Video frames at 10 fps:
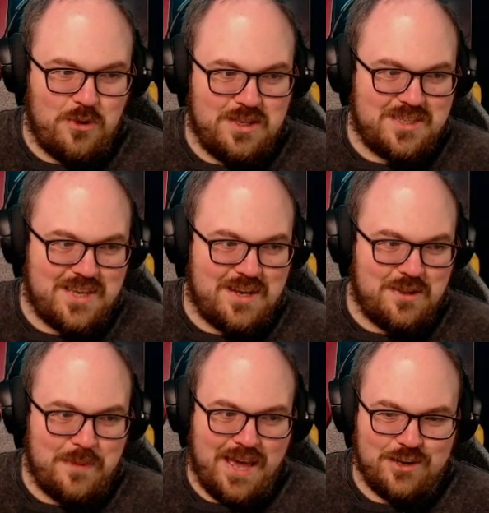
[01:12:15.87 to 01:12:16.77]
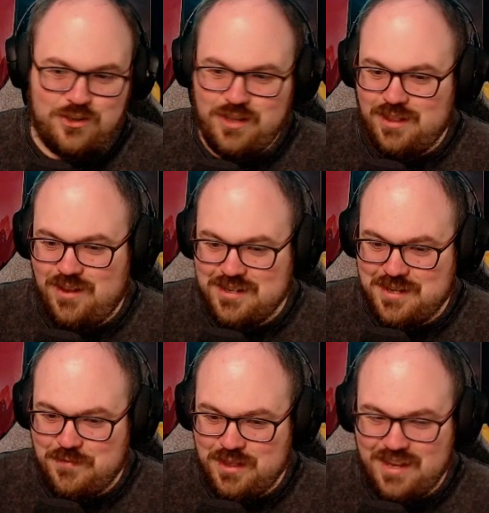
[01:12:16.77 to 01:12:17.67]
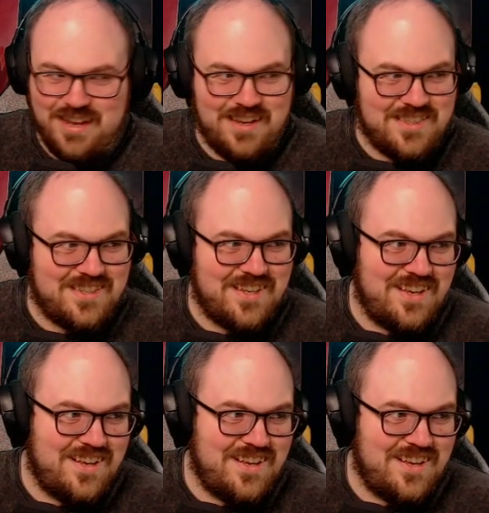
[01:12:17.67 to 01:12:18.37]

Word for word: one single match and then lost everything else.